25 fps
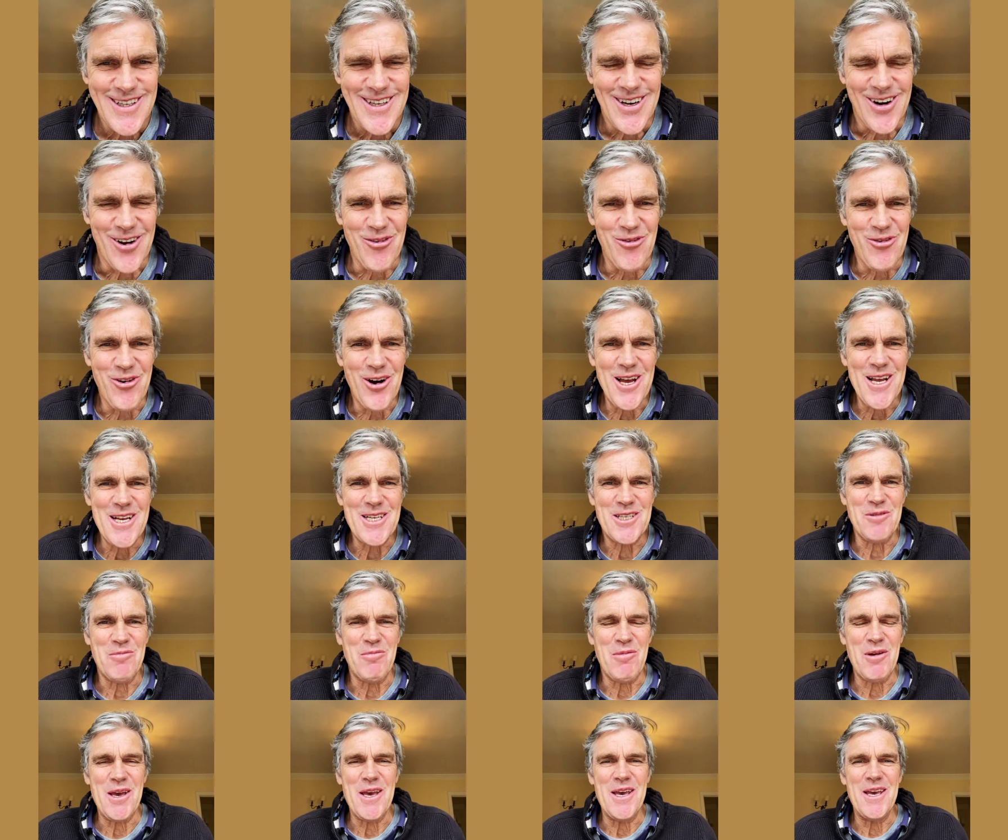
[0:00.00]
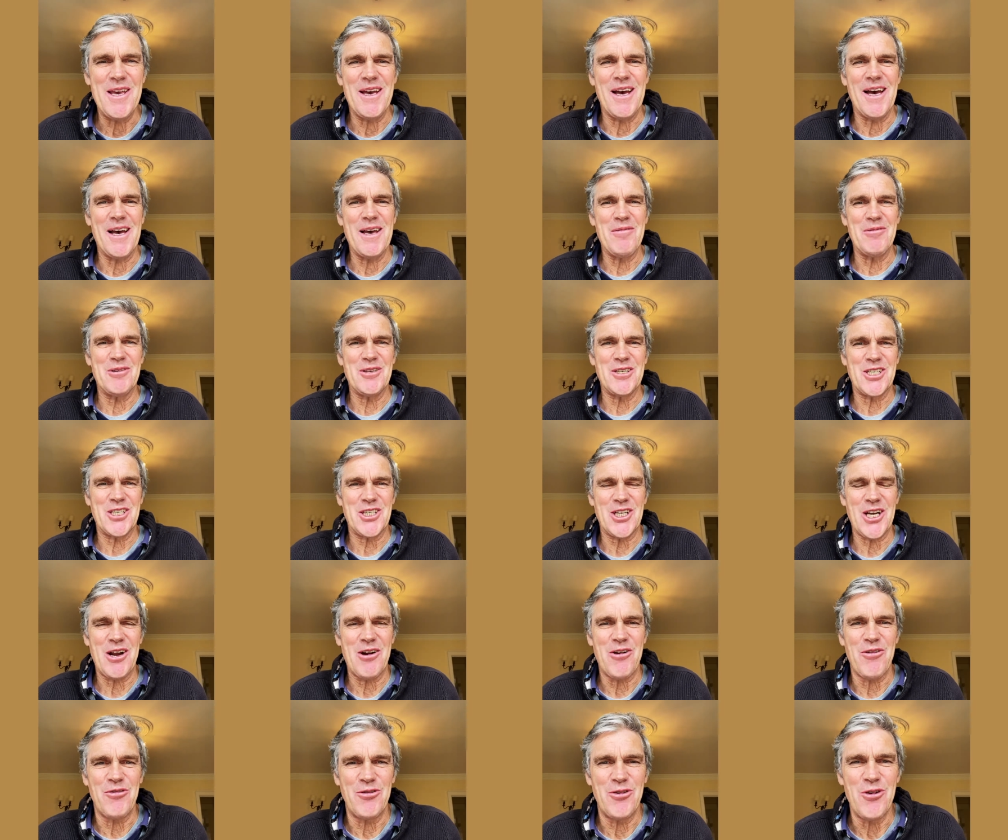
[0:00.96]
Great to be able to
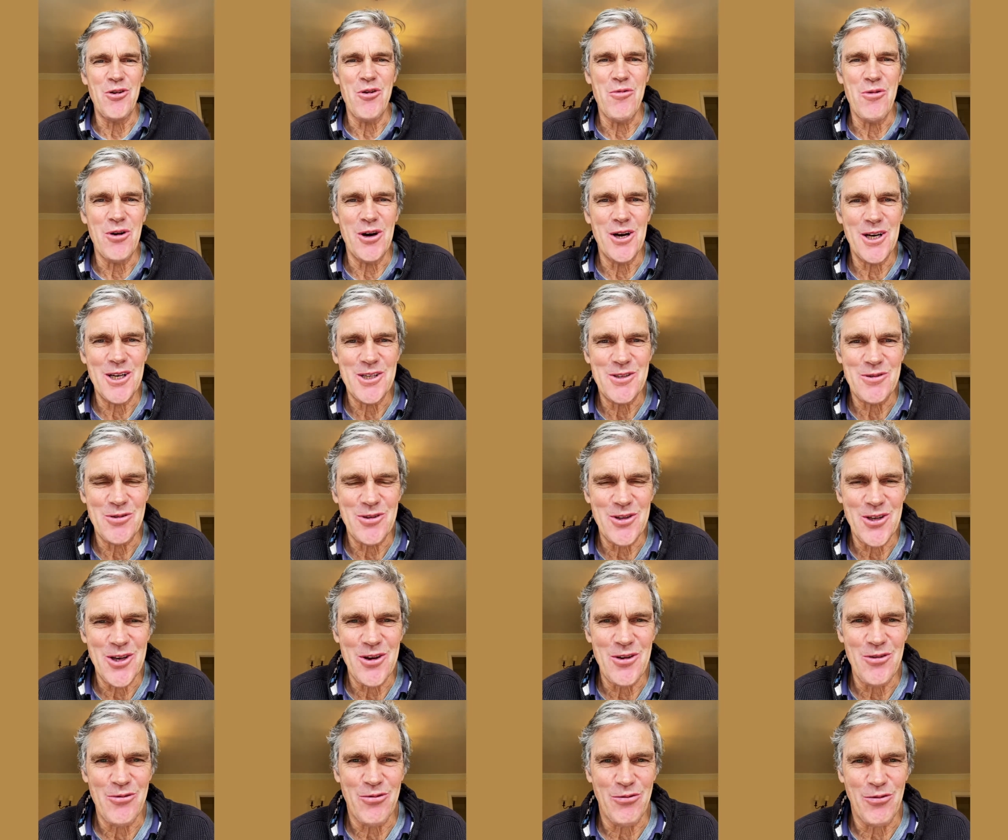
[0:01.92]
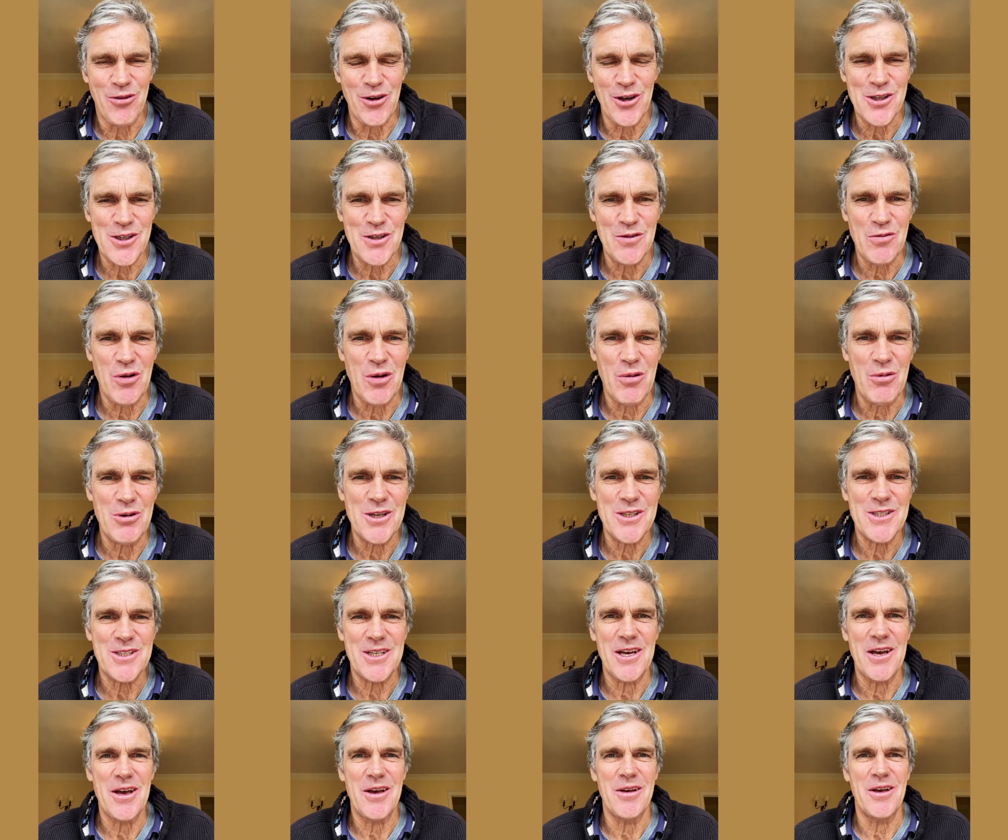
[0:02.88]
share a few words with you. And first of all, I want to
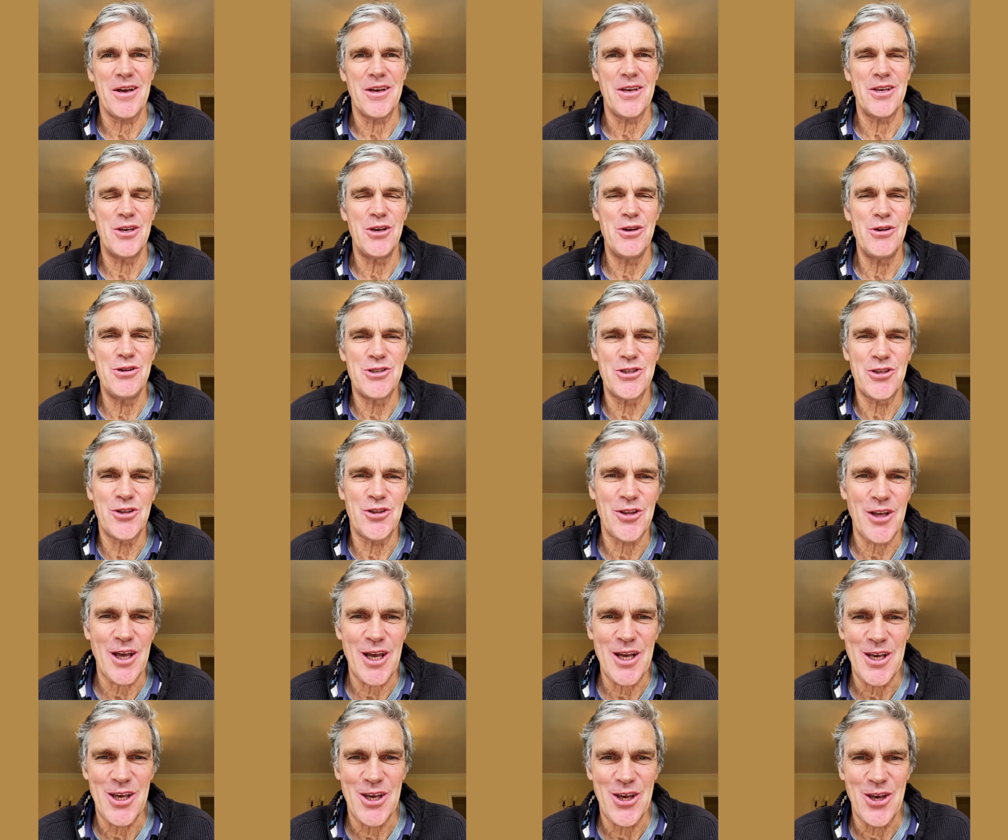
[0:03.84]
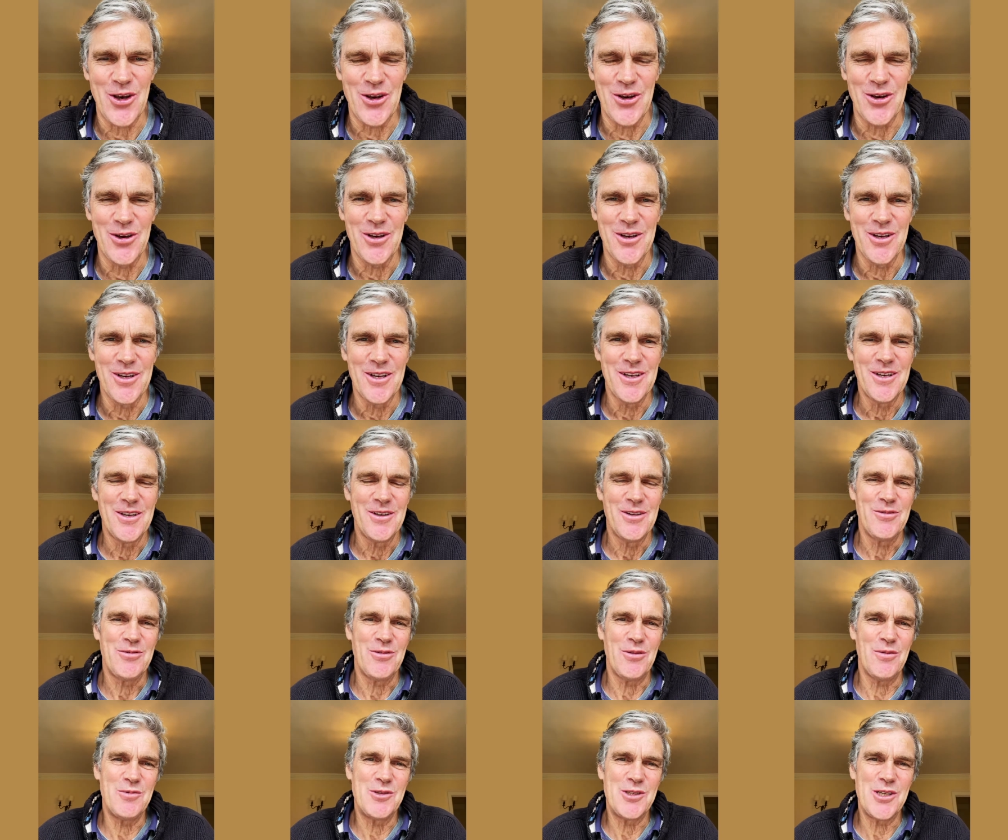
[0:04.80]
say a huge thank you
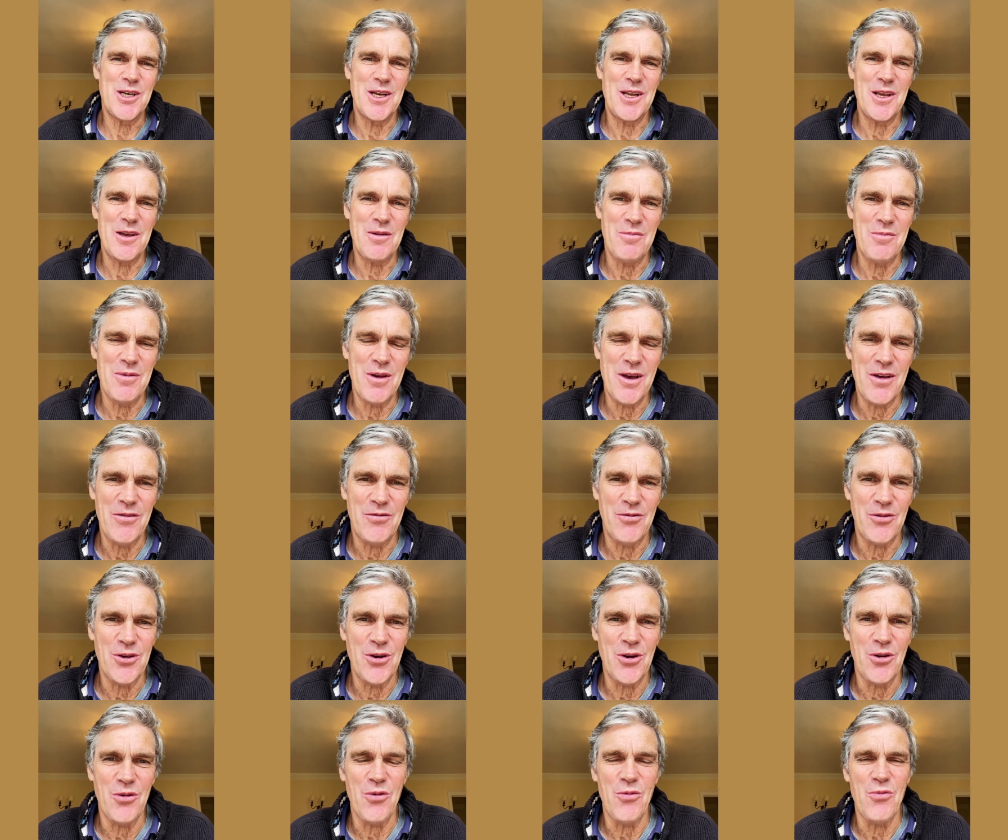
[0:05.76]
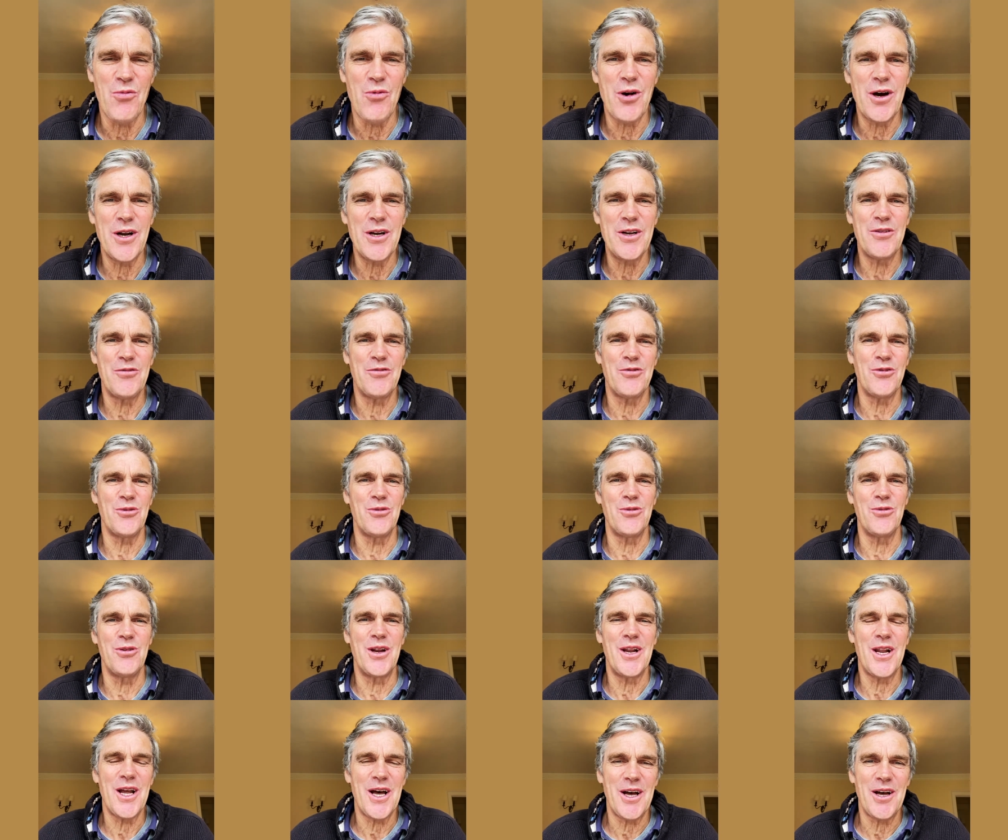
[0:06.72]
from Jeannie and me for your wonderful
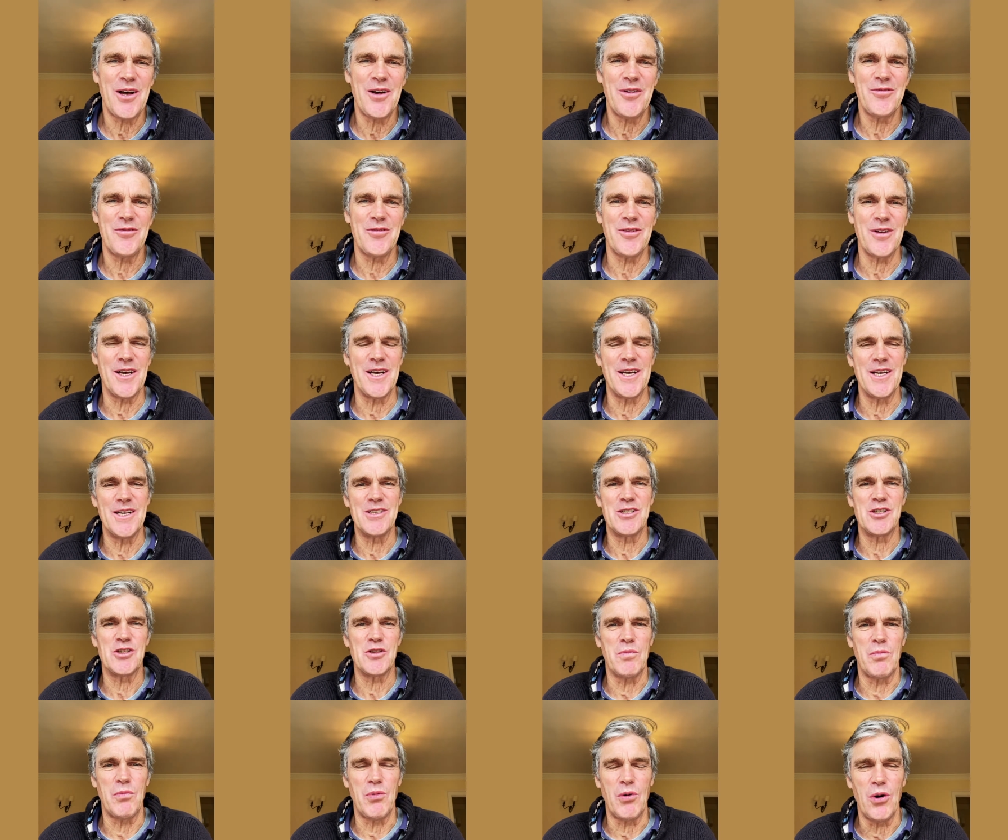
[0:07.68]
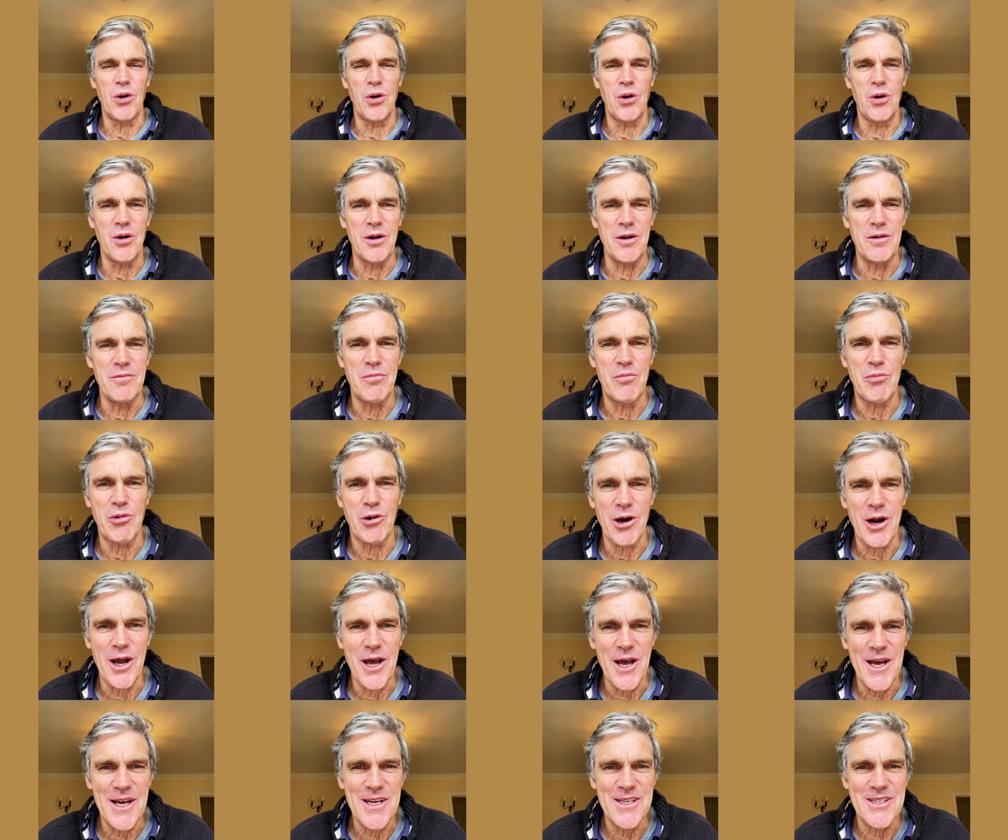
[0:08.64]
love and support and
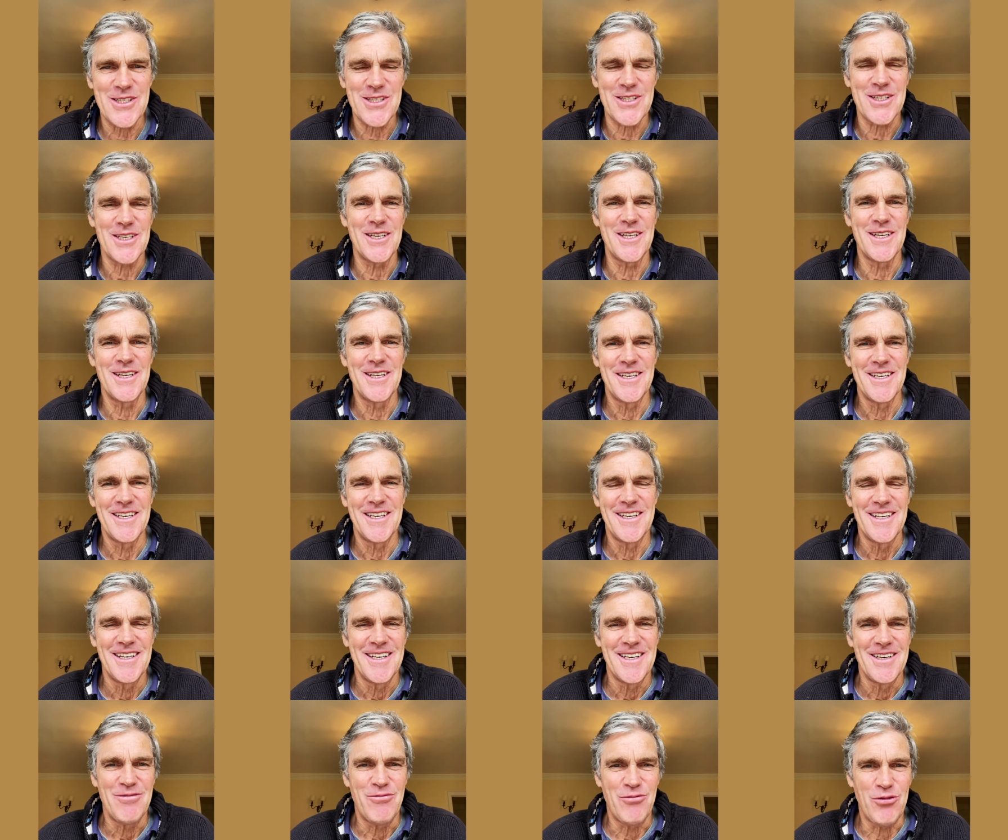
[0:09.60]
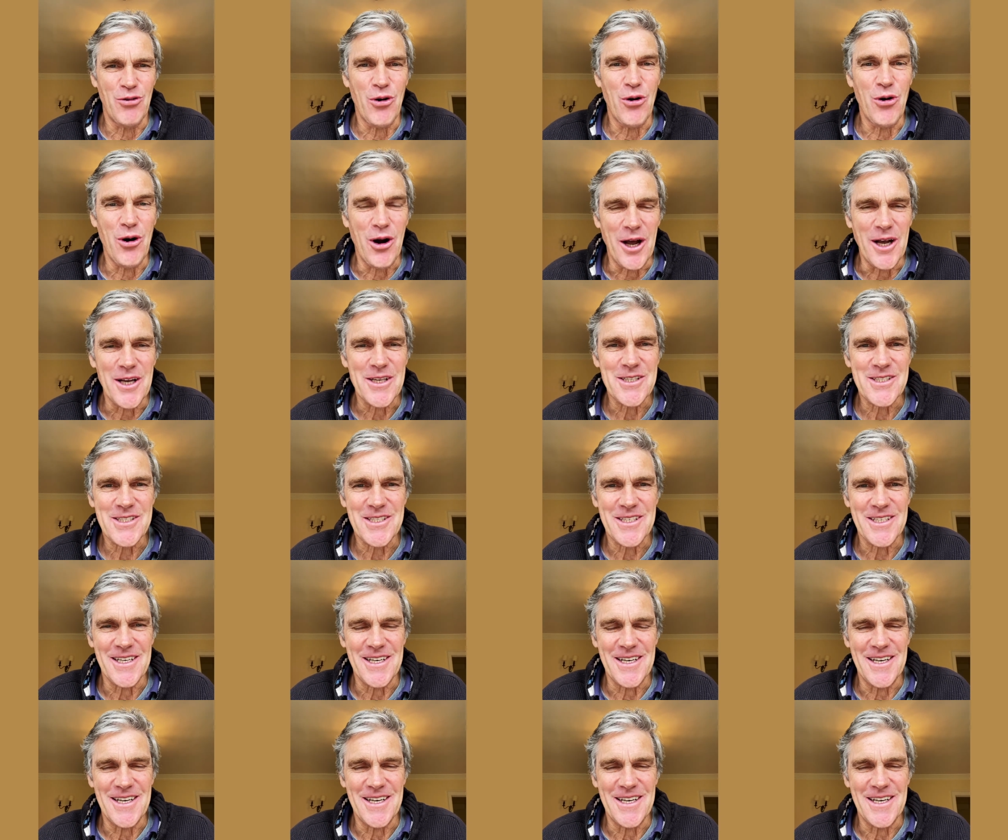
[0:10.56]
prayers for us.